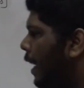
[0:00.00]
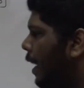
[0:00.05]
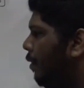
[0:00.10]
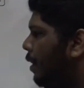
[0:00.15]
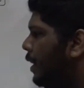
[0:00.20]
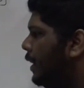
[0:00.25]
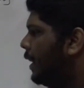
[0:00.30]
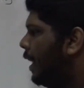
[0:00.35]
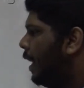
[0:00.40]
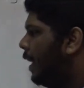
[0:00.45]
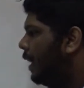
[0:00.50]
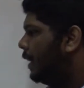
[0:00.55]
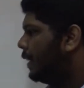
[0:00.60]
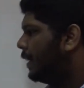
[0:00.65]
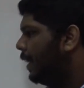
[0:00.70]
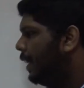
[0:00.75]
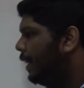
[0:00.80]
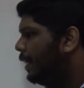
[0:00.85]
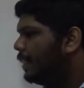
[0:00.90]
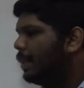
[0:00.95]
I will start
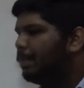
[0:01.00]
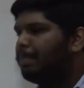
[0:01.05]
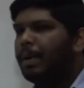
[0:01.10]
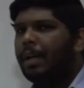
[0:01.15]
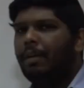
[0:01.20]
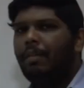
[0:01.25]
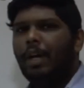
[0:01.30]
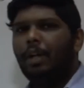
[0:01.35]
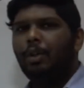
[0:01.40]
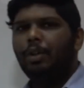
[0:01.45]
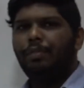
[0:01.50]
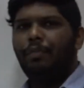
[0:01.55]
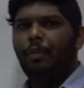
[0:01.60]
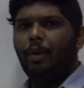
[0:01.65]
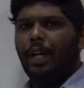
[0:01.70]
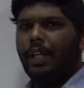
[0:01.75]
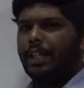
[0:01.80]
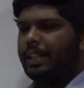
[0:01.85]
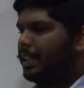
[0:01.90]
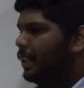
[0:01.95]
assigning simple values for
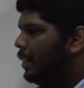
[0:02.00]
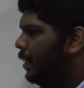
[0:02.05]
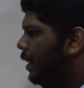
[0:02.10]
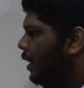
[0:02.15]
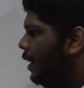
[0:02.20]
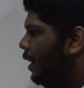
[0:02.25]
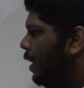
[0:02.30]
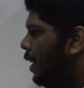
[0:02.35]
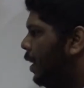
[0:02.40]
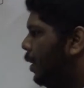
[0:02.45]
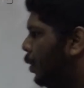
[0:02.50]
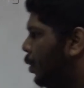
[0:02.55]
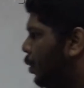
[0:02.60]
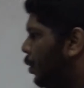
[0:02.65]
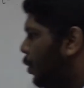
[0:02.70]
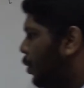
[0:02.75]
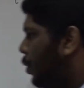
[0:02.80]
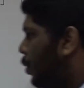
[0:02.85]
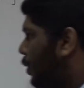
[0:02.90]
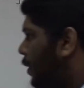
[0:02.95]
x.
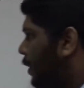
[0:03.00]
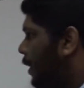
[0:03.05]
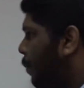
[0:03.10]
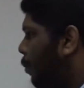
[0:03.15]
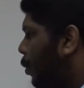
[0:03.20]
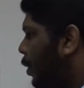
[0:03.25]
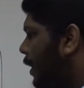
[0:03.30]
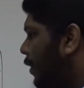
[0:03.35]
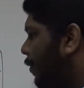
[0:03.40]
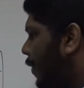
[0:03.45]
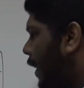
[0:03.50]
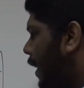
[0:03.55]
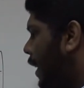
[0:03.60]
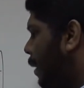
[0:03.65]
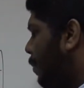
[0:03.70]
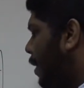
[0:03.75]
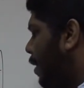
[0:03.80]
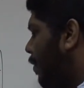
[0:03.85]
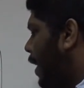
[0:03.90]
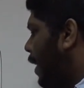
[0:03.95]
So suppose if I
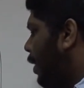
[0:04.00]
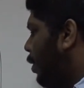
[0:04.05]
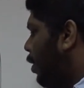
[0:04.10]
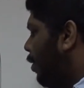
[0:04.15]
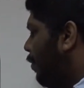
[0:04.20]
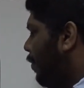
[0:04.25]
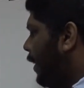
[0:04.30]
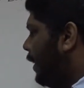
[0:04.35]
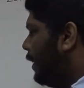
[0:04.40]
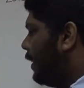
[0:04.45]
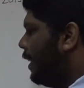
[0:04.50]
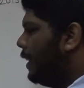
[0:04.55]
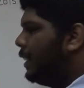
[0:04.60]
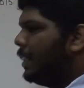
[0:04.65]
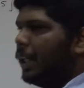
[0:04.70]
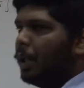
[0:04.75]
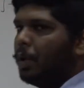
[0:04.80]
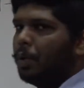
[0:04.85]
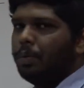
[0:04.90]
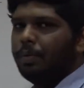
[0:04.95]
keep the value of x as
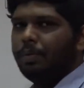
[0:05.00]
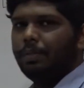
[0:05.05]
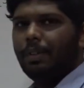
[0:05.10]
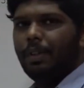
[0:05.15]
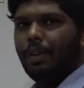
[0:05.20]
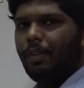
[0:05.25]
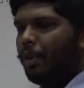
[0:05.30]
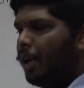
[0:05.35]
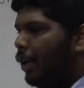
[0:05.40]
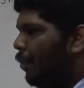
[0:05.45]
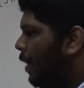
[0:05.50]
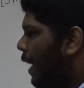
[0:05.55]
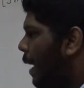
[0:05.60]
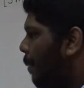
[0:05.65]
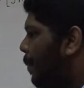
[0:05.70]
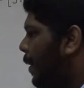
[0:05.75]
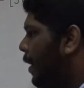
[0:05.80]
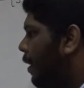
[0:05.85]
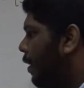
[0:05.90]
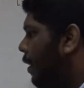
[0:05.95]
0, what will
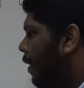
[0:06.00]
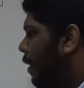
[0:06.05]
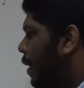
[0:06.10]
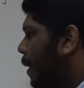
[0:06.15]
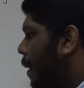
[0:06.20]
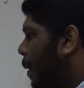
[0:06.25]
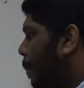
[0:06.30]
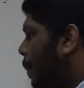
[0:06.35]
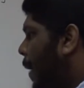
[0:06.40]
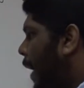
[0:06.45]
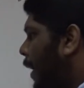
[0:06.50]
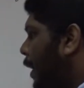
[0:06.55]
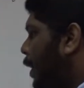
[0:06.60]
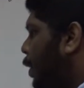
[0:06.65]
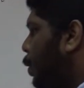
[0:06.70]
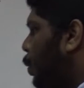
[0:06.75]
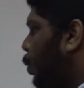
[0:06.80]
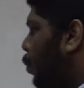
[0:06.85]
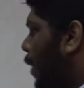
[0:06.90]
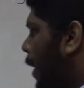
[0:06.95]
happen?
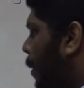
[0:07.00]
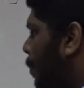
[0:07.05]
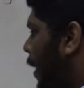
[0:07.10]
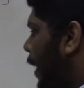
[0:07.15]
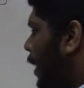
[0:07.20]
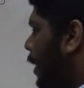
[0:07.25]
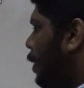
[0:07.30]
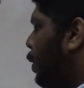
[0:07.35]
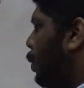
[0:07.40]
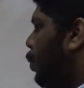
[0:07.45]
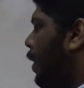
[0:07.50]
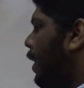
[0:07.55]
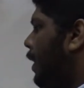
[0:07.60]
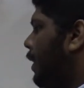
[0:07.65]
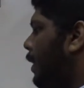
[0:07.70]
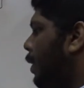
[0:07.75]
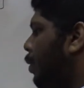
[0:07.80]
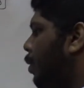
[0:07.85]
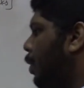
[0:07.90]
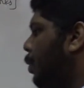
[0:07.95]
Minus 2y minus 12
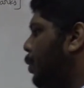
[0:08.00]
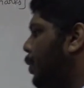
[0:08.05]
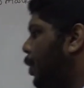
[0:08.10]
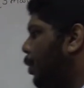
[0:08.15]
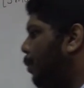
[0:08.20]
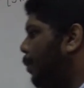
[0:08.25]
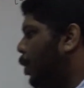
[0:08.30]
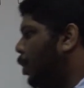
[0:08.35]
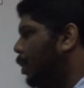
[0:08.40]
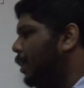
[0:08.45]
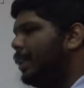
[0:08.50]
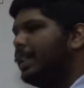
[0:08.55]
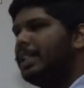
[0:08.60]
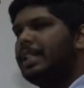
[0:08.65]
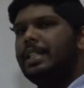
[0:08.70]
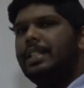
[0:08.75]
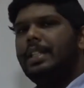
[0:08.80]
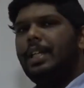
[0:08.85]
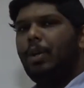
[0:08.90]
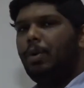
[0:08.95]
is equal to 0 because this
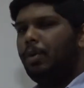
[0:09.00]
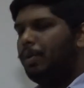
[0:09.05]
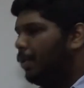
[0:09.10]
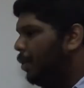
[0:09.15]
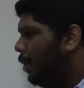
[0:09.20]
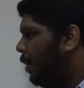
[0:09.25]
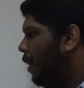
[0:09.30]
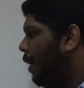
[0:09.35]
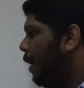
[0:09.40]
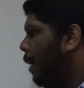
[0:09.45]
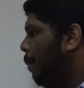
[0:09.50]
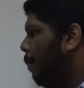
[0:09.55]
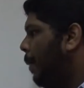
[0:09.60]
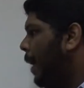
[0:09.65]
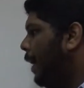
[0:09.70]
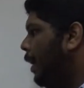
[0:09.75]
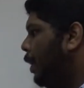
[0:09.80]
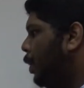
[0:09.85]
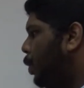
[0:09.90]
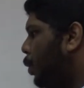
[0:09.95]
is 0.
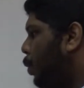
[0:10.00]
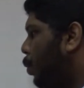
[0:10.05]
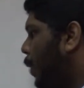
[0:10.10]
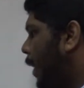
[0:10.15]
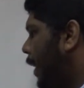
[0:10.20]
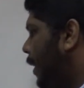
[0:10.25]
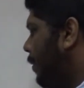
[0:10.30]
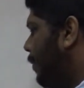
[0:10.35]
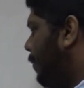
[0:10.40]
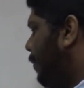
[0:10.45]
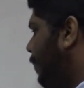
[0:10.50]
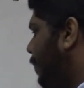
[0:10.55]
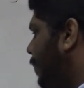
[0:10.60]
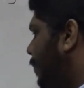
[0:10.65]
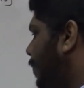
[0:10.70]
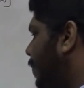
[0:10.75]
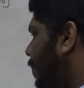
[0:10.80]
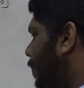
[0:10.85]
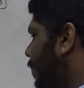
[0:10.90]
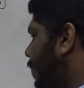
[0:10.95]
Minus 2y
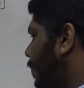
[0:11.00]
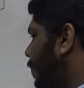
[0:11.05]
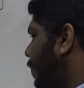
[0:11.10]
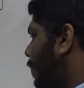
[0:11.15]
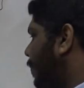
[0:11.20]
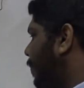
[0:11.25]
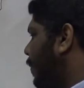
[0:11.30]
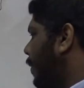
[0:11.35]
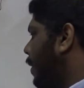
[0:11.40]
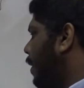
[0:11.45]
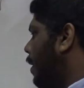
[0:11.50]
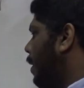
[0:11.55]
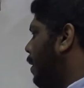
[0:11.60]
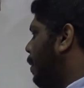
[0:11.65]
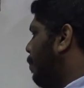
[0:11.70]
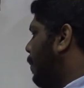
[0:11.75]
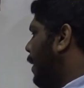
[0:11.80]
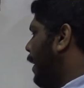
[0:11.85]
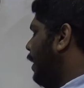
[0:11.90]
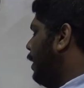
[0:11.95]

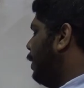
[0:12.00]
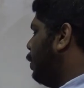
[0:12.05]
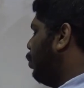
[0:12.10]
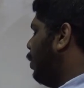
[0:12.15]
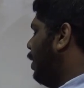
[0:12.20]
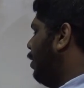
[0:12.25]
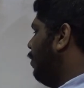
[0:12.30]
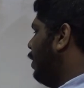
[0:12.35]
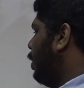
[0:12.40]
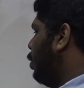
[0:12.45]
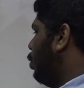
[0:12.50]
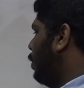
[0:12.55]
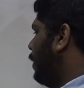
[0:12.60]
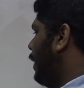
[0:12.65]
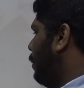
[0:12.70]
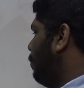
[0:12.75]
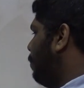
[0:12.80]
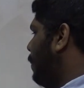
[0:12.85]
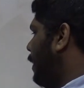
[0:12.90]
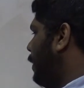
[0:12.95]
minus 12 will go
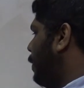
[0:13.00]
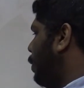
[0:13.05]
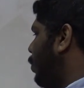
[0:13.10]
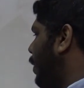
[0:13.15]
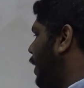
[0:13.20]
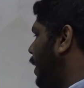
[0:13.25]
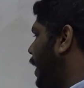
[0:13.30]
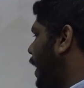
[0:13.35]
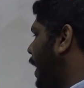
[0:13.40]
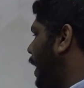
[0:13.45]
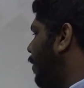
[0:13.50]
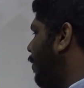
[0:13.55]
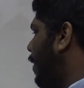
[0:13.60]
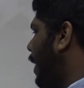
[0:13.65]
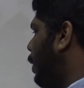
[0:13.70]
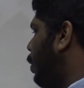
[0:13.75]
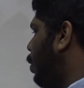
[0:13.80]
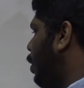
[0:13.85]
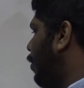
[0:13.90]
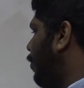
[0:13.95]
there, plus 12, and
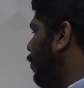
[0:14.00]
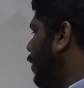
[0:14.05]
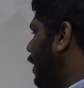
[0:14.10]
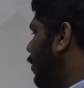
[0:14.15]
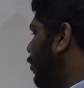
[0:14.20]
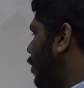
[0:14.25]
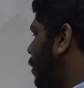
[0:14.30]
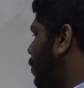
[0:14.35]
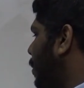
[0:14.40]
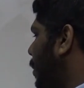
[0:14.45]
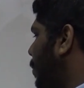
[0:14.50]
value of y will be